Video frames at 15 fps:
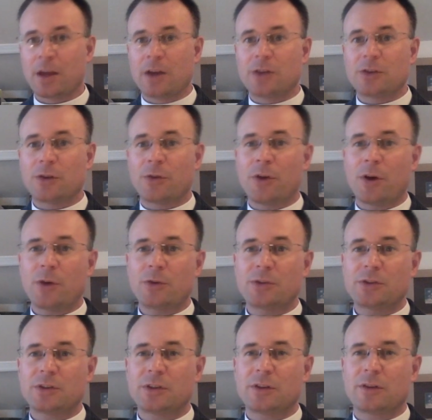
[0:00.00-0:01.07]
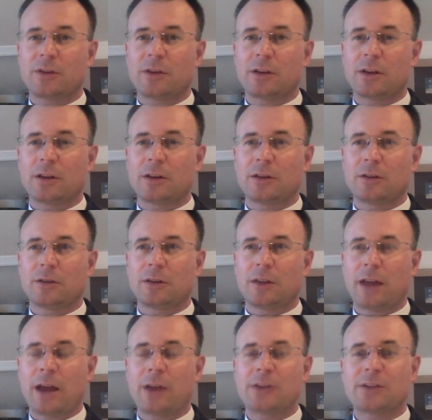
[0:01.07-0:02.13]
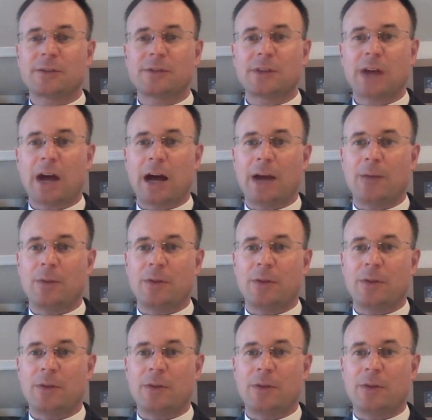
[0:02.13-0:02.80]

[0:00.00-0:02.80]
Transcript: So those lengths of time